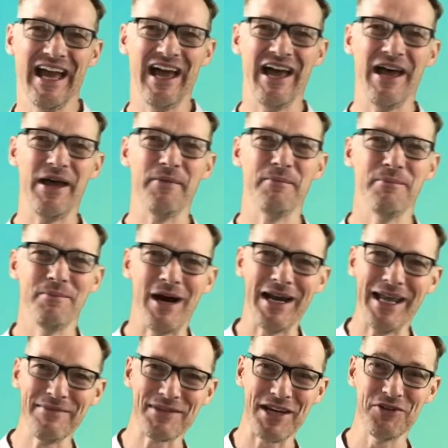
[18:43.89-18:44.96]
Um, my
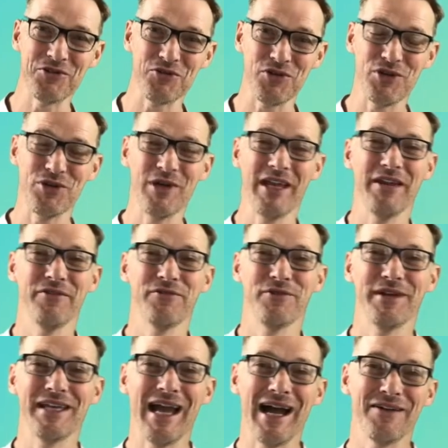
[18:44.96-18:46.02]
name's Andrew, if
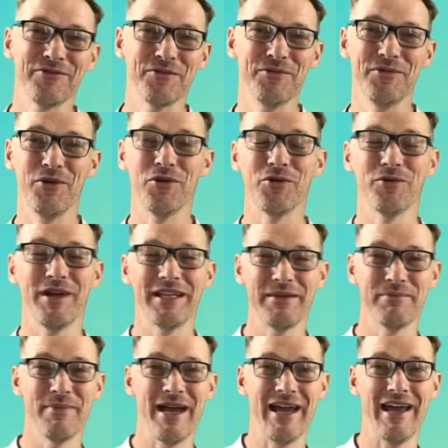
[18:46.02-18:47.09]
we haven't already
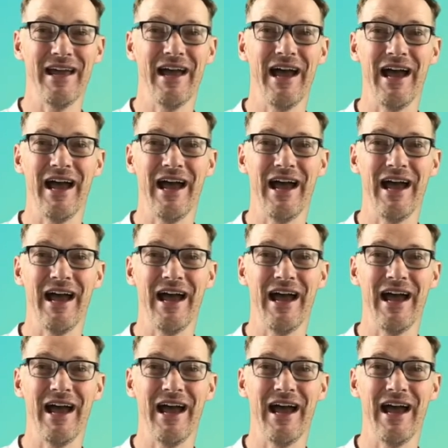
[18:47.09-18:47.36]
met,